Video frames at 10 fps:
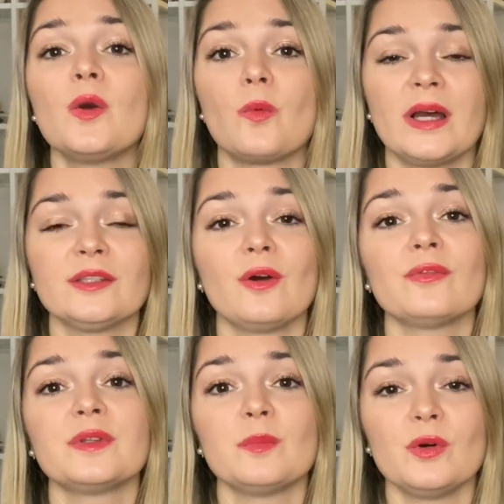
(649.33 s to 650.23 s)
one
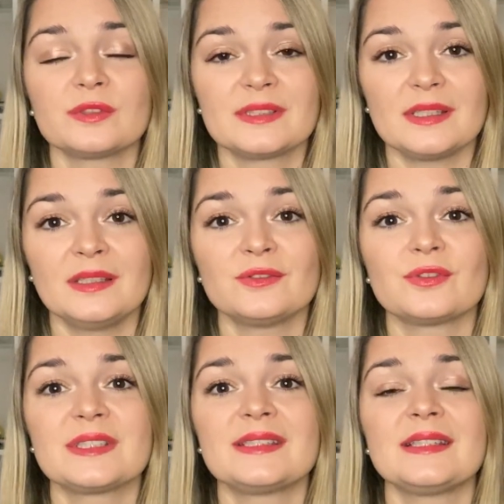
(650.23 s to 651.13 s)
of the most
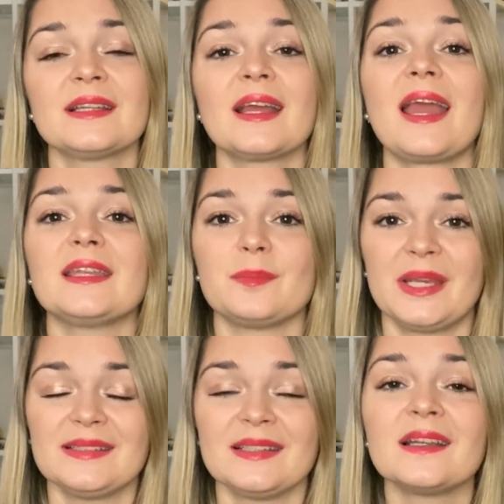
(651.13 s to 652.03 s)
interesting and
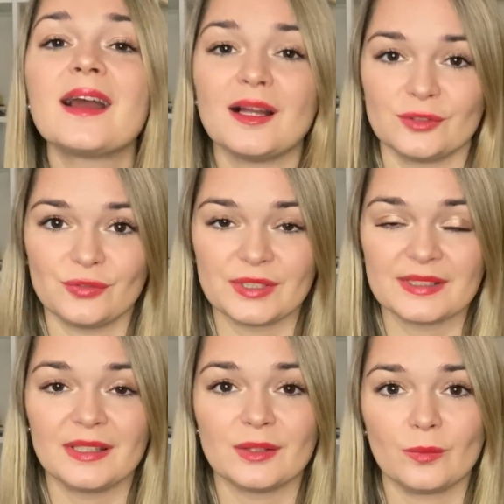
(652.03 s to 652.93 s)
amazing countries
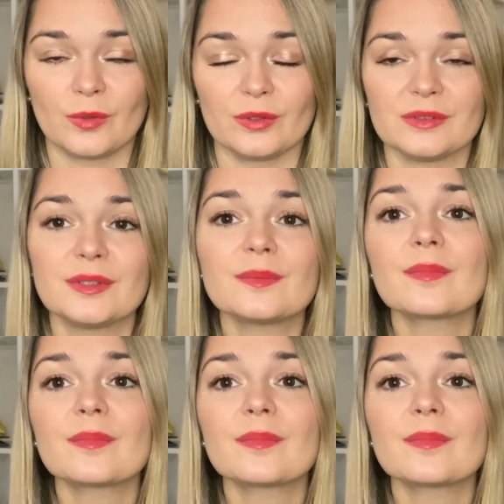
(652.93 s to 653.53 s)
in the world.